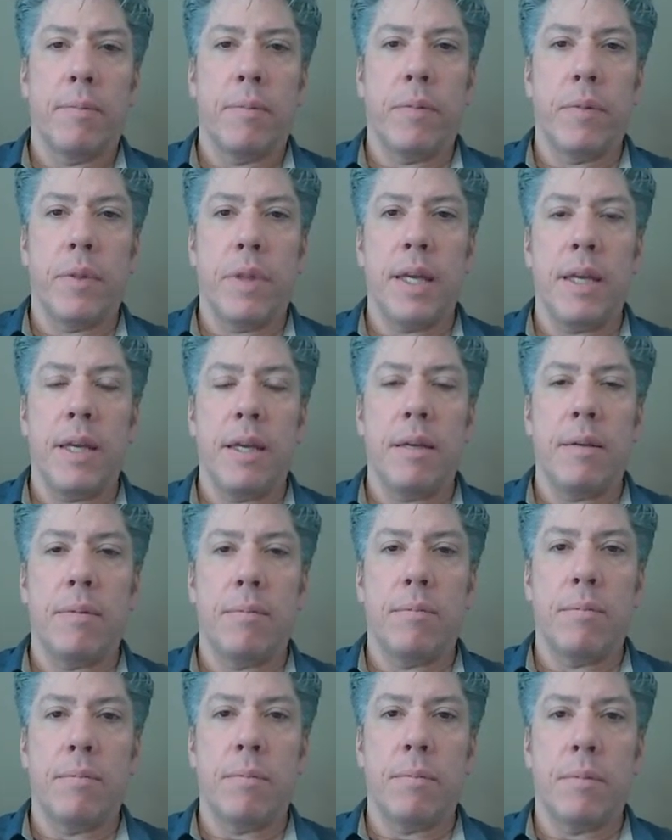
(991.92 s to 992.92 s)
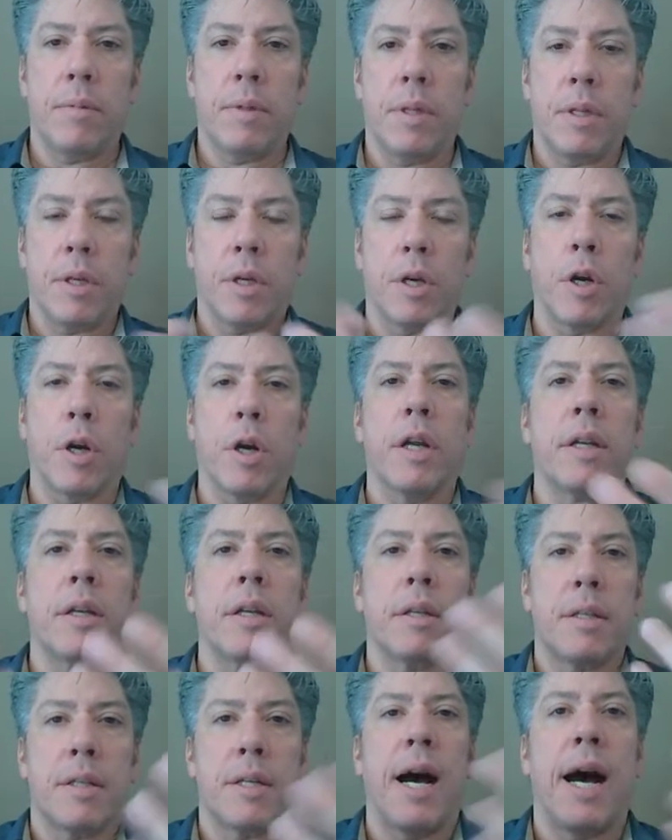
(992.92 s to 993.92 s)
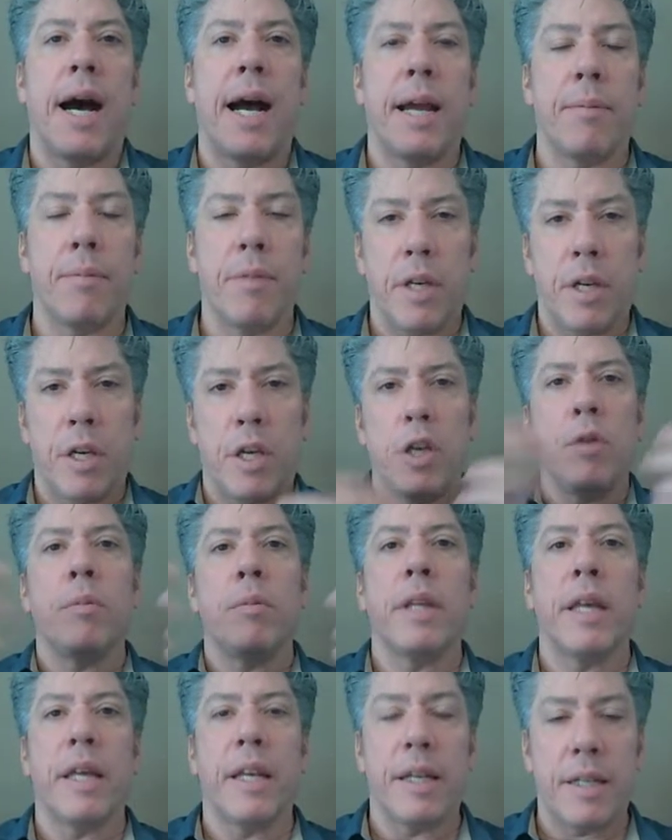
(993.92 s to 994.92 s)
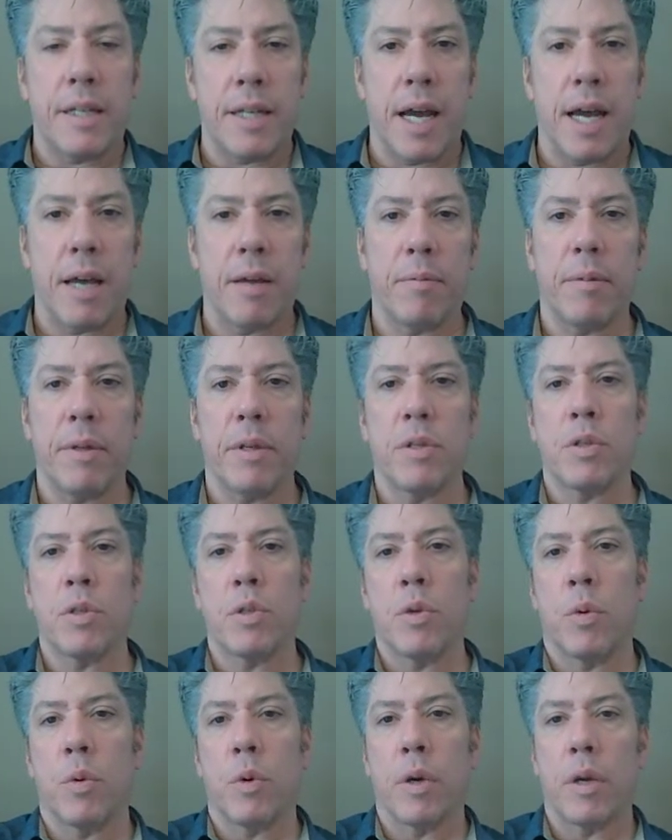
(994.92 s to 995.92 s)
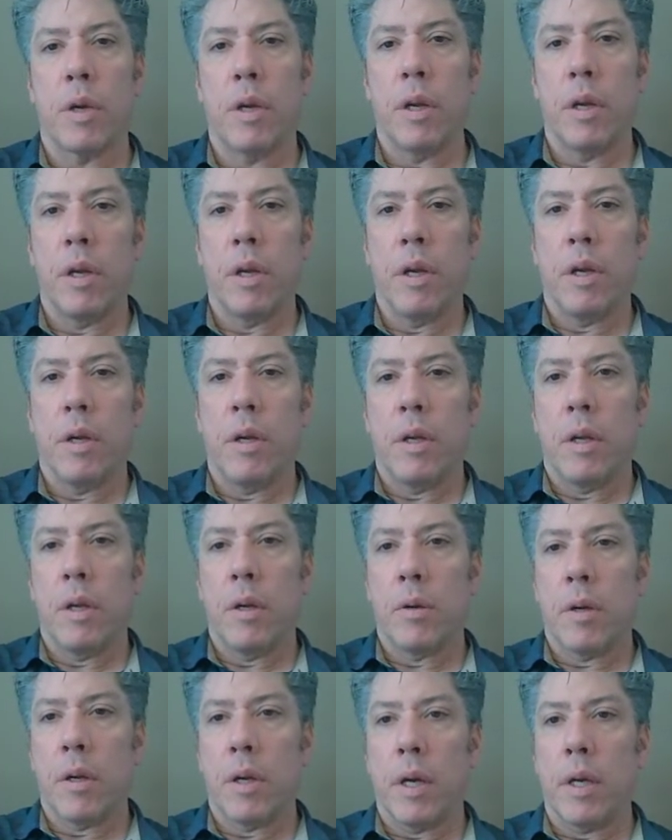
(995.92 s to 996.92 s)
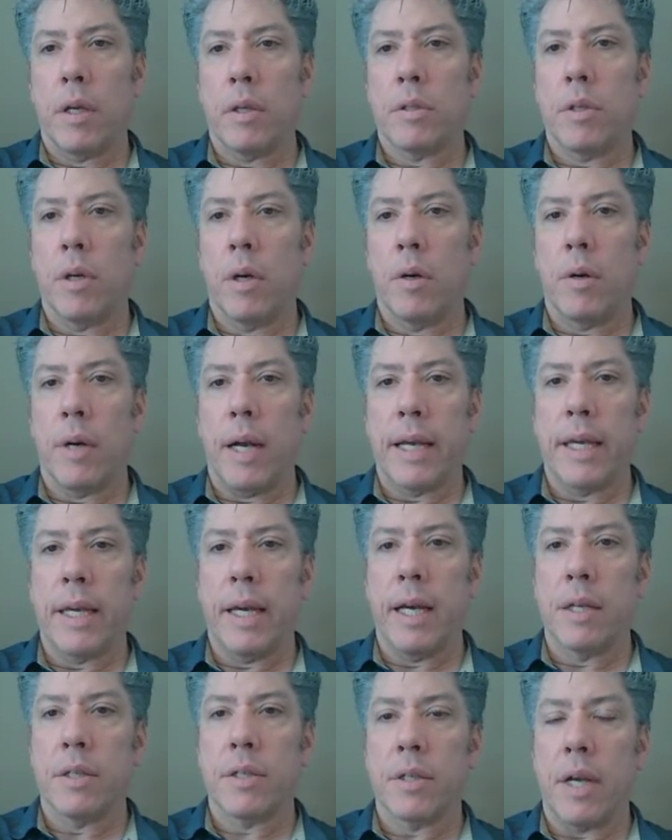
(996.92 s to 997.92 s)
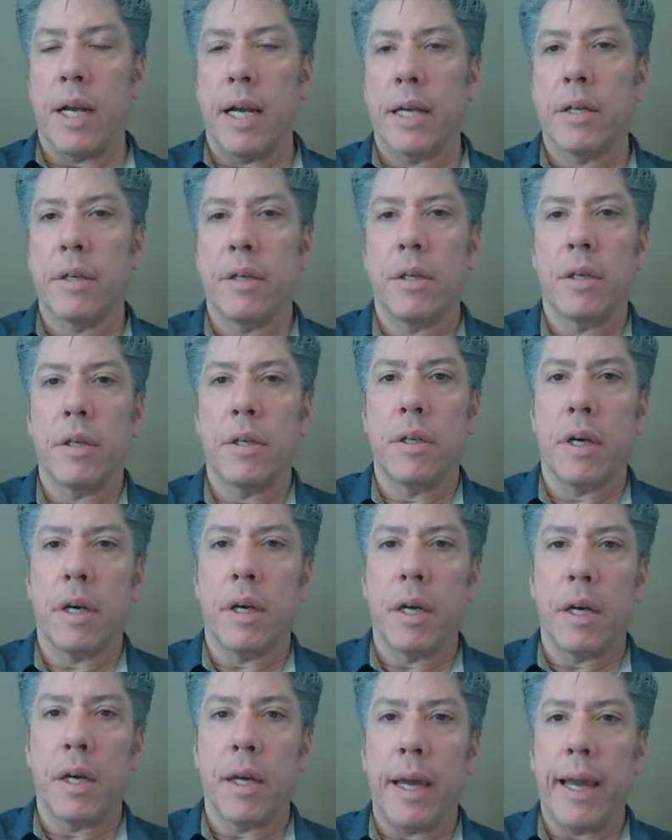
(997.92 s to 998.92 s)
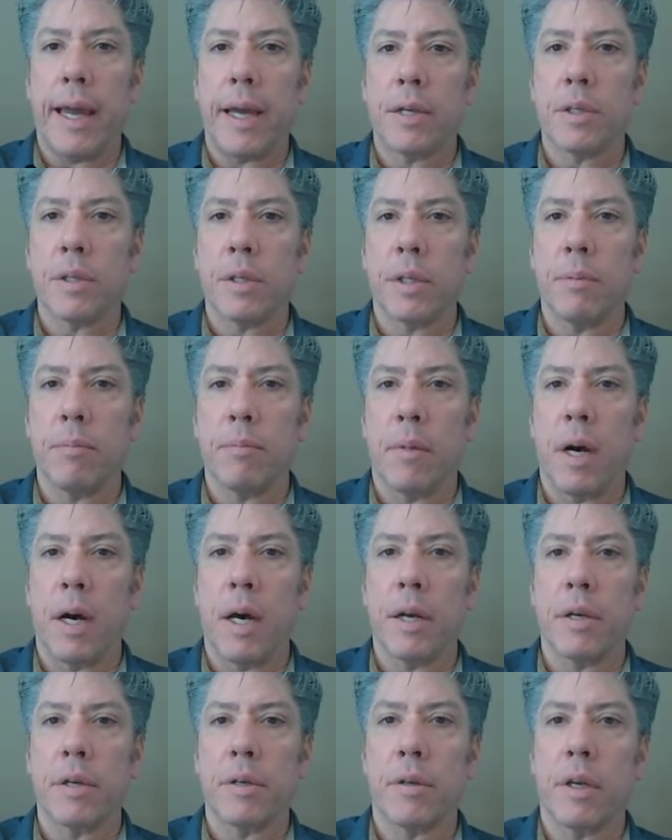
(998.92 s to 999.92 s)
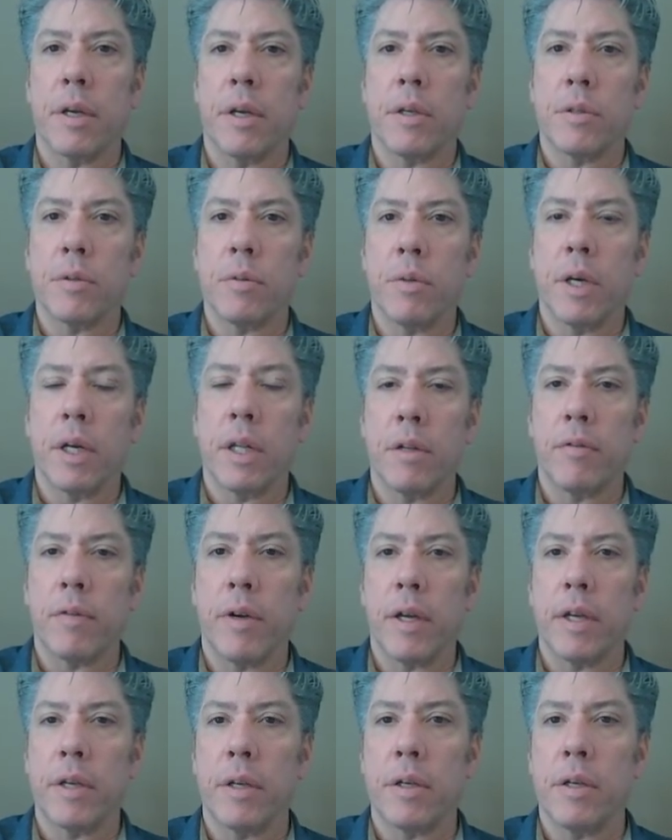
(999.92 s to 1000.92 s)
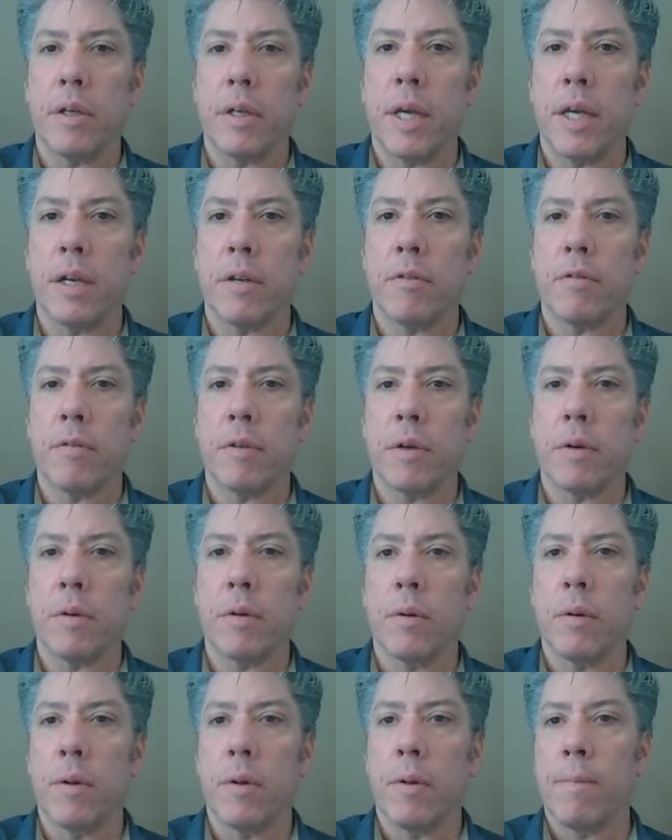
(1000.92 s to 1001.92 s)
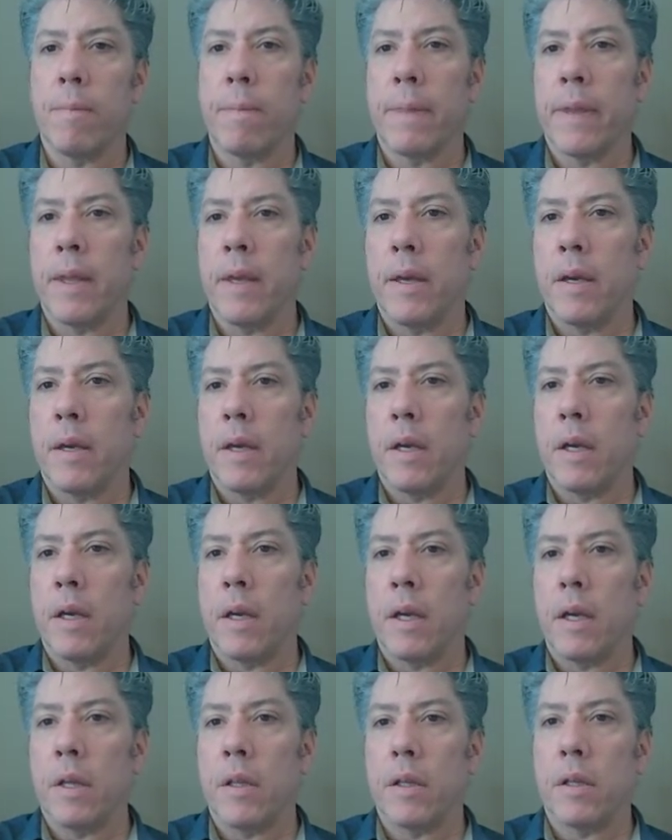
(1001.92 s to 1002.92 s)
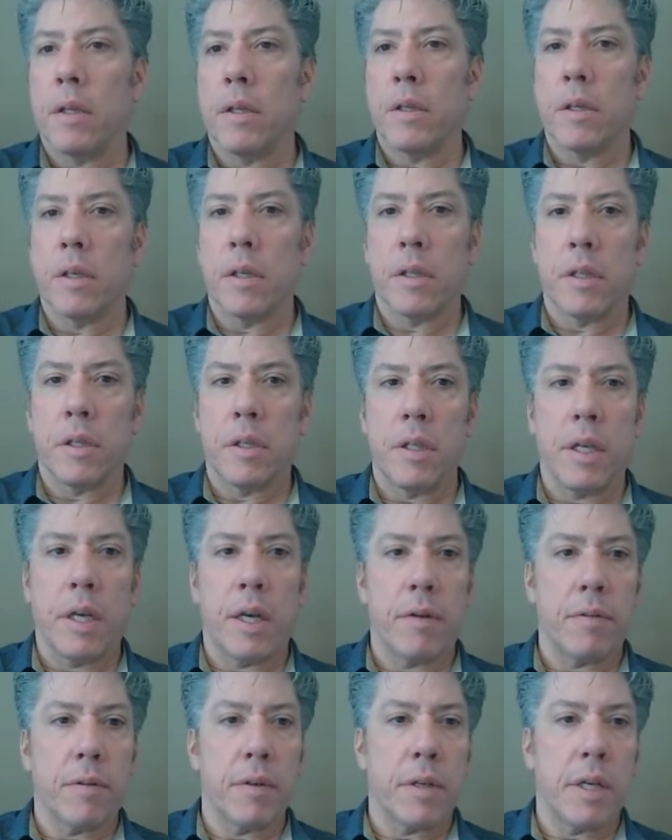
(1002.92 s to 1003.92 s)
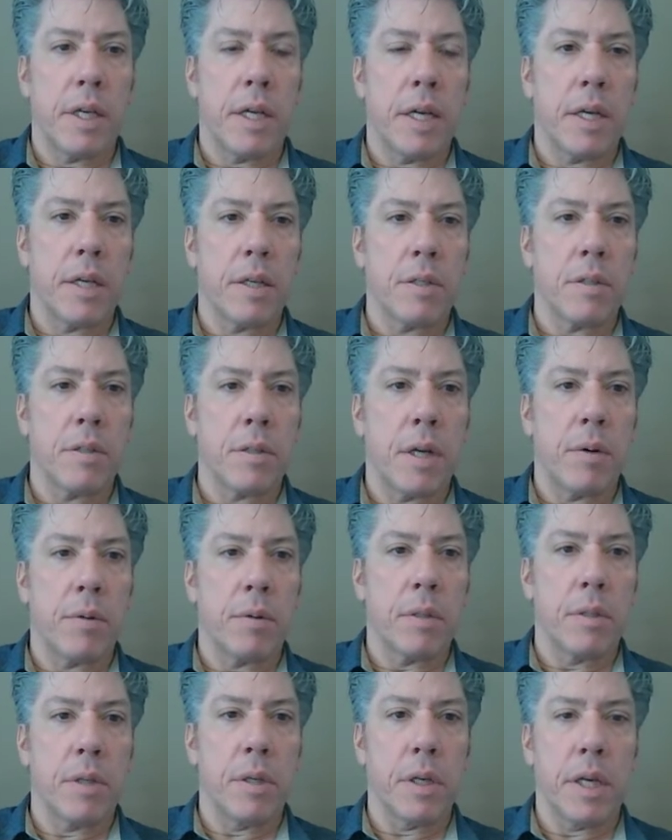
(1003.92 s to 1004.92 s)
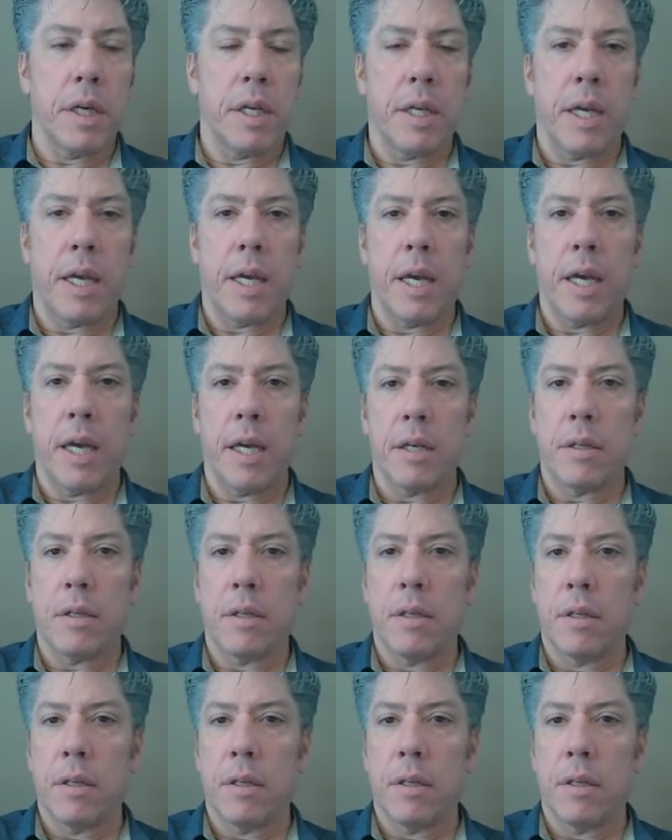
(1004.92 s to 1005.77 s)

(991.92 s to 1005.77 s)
the the current time, the accumulated time is stored. Okay, so I guess I could uh, actually monitor it as well if I hit data view and then look at the DF and DS. I was looking at